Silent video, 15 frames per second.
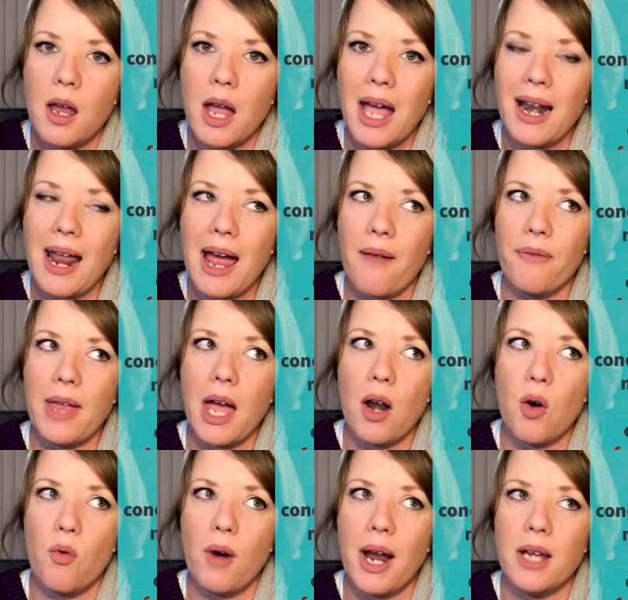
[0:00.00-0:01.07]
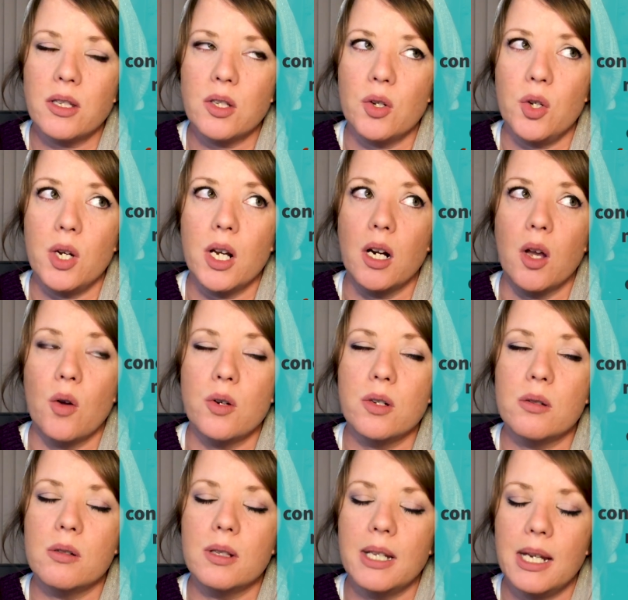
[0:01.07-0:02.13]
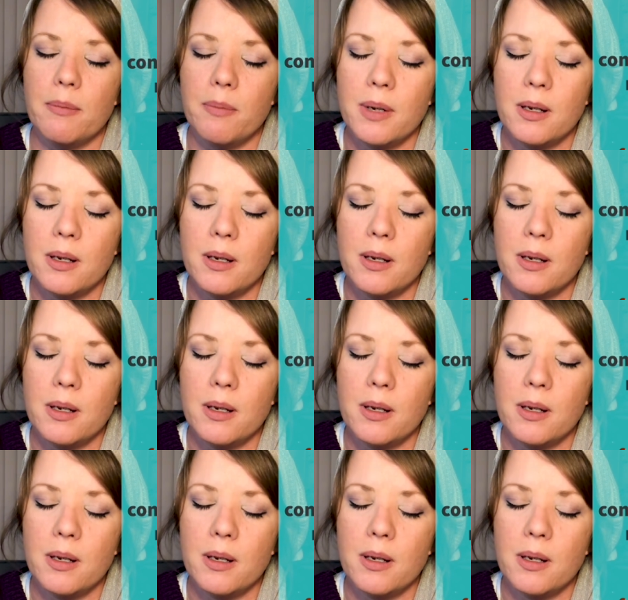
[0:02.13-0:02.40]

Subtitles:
And have that rest so you can go to sleep.